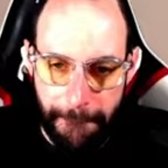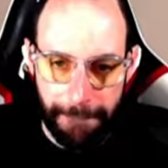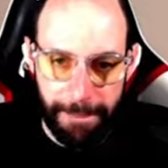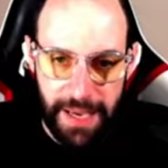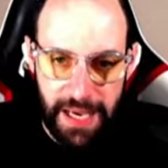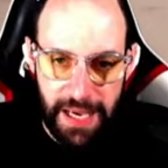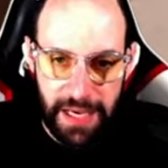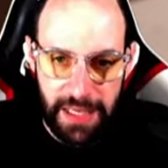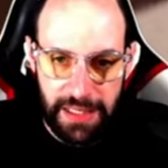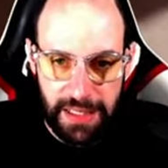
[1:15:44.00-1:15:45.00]

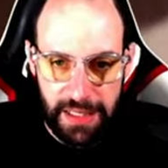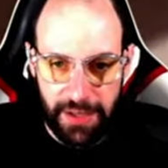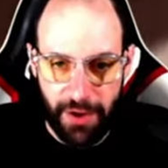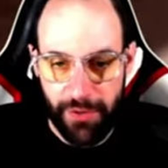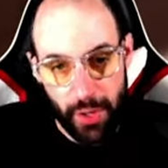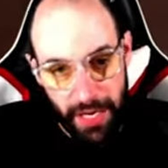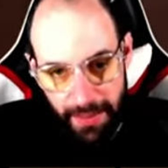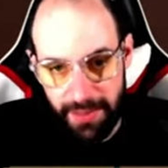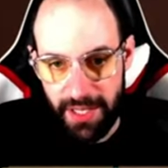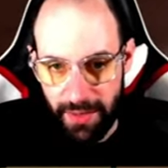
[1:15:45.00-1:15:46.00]
But... of Yuga
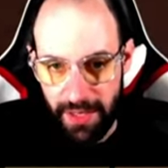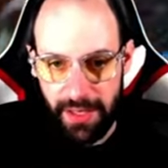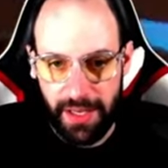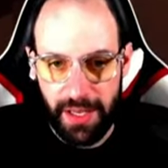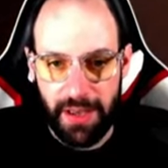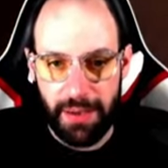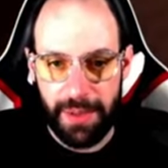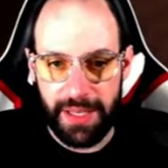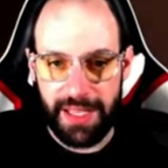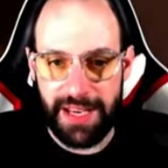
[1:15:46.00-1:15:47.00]
Labs, I mean.
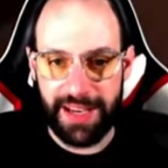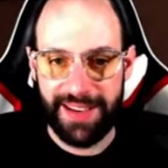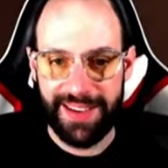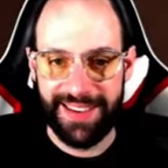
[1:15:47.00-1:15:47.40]
But yeah.